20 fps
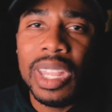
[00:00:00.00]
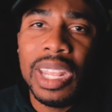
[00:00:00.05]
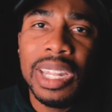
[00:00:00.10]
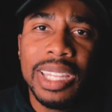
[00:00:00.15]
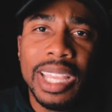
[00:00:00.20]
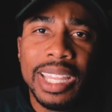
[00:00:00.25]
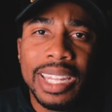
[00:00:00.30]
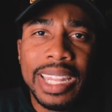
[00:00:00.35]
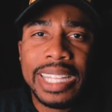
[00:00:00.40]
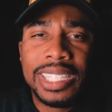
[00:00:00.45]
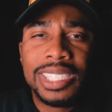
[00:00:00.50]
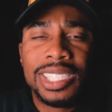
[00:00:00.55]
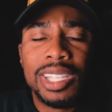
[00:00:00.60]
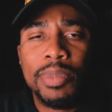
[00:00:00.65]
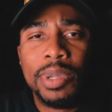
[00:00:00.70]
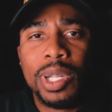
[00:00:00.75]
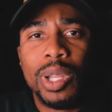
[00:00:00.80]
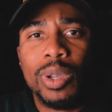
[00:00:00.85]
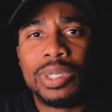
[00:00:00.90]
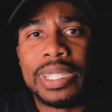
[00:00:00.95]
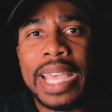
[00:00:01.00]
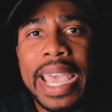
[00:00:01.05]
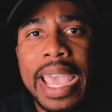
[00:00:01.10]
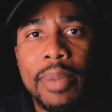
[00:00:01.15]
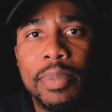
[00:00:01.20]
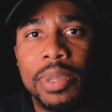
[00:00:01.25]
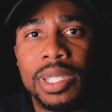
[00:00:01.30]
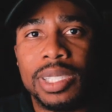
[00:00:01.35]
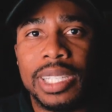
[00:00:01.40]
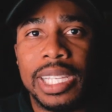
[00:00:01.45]
Then, like, some of those
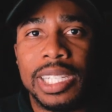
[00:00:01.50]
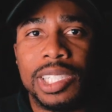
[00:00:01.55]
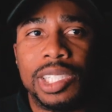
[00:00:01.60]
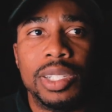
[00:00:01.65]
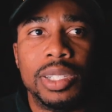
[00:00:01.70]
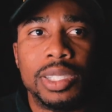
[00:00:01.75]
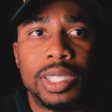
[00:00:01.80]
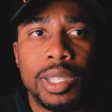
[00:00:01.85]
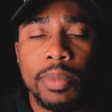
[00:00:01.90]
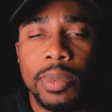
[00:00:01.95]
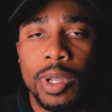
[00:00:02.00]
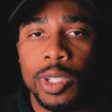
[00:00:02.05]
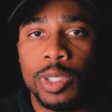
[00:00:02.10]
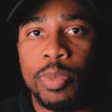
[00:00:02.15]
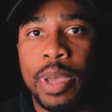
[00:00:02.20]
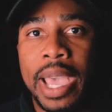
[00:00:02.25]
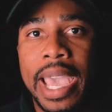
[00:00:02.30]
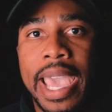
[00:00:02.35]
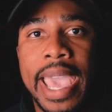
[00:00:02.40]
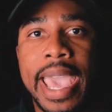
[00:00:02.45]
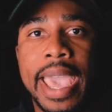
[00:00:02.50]
bad